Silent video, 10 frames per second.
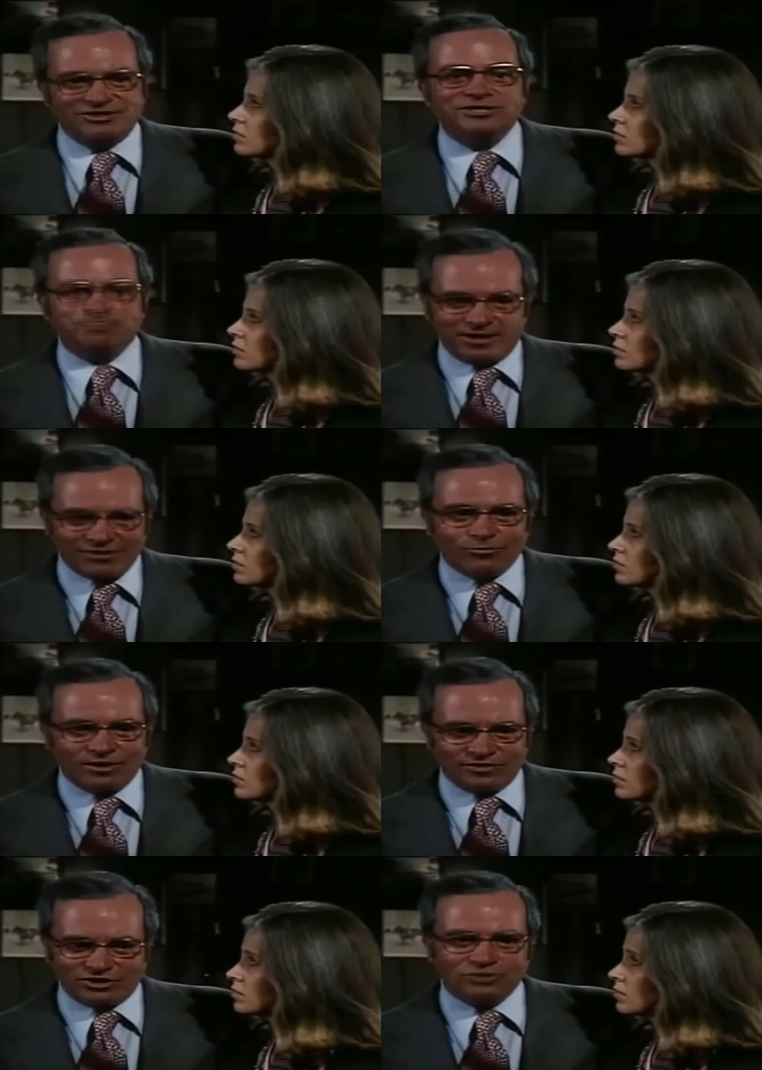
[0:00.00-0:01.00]
Speaker 1: one. Just
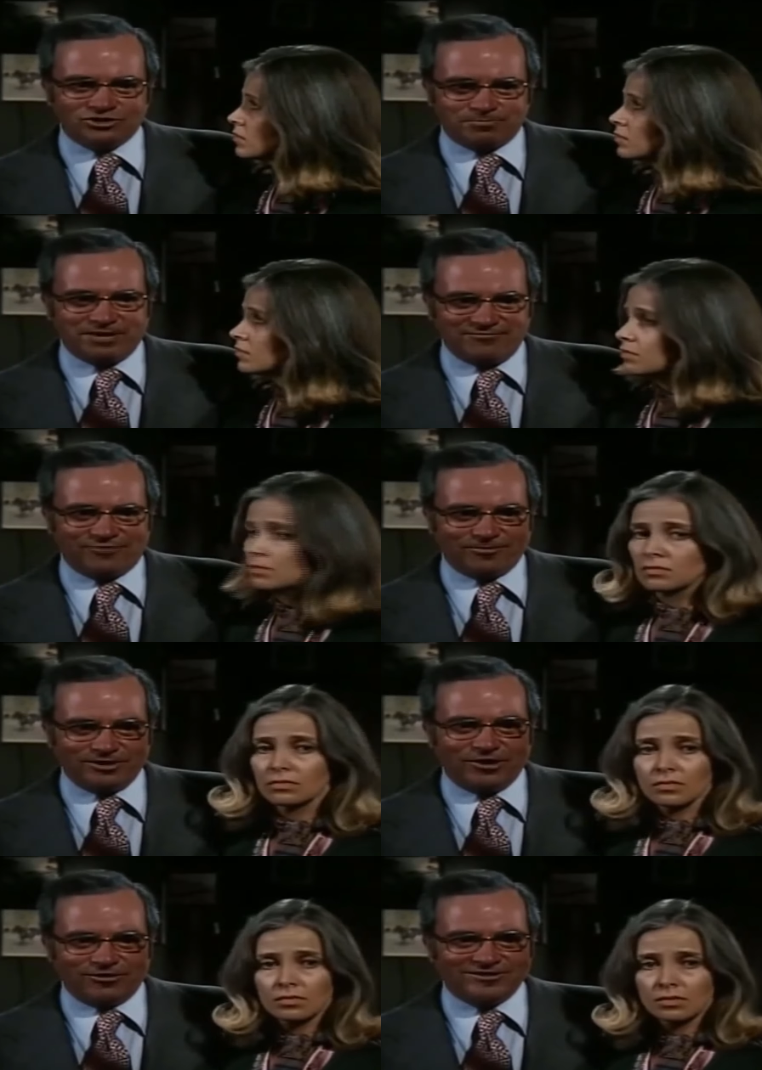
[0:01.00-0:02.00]
play the one that you used to play
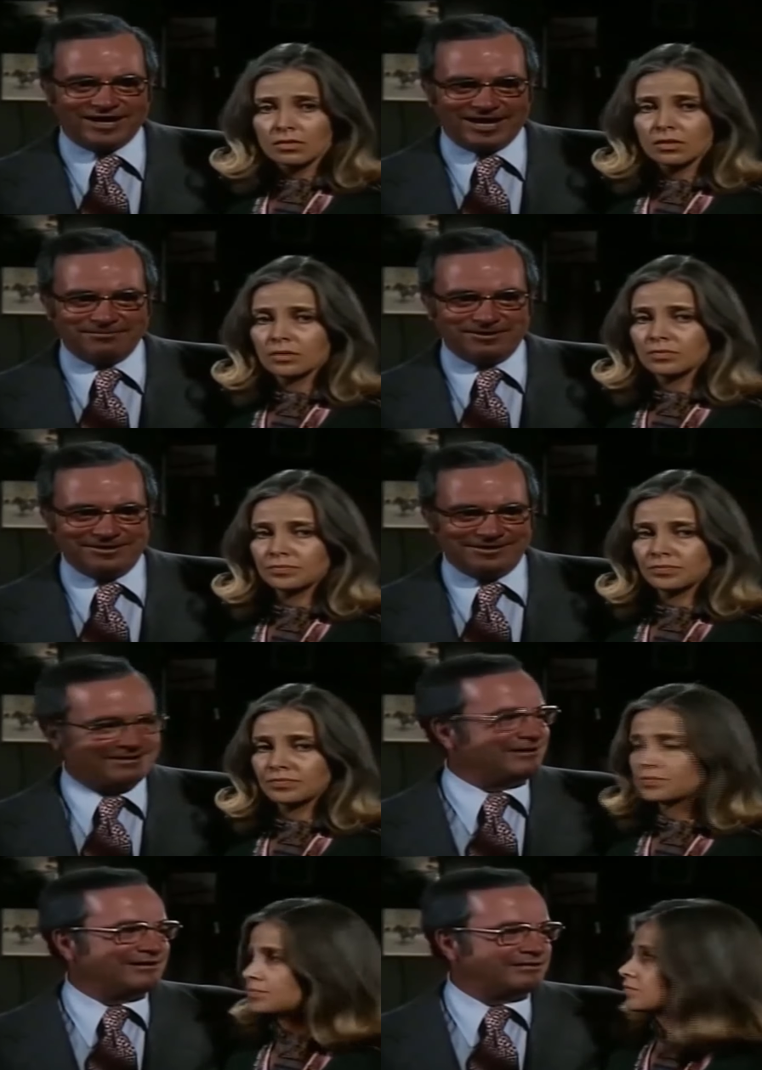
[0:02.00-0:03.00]
for me all the time.
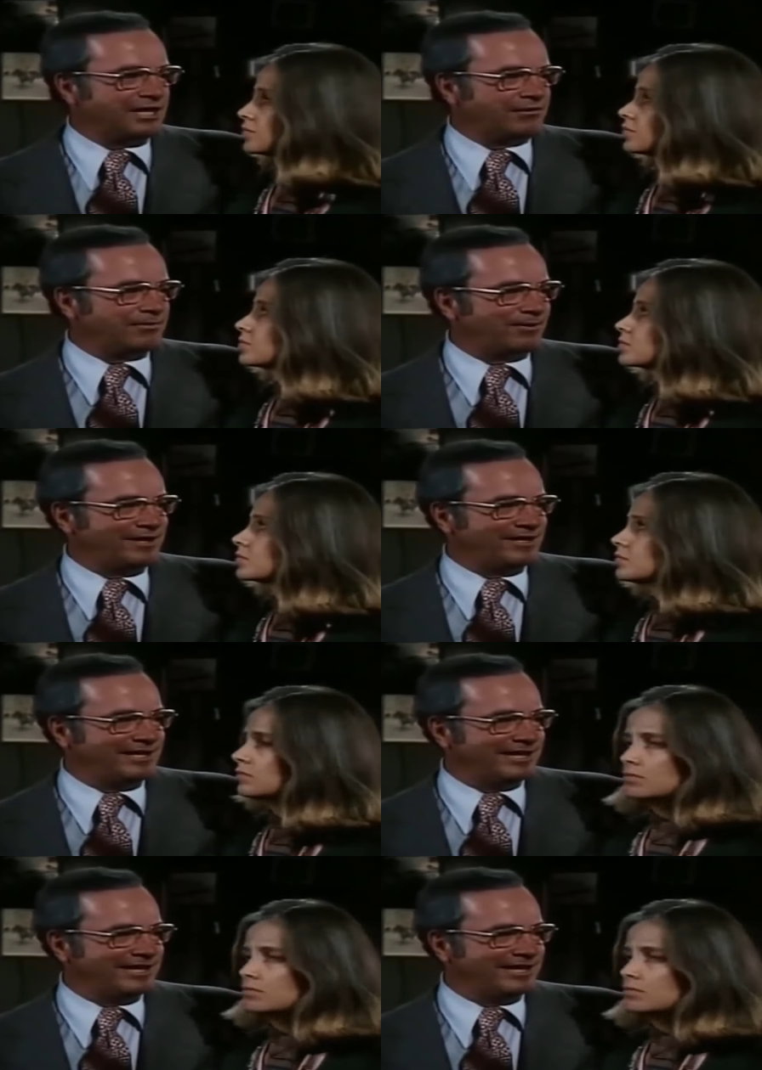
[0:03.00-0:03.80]
Tell him to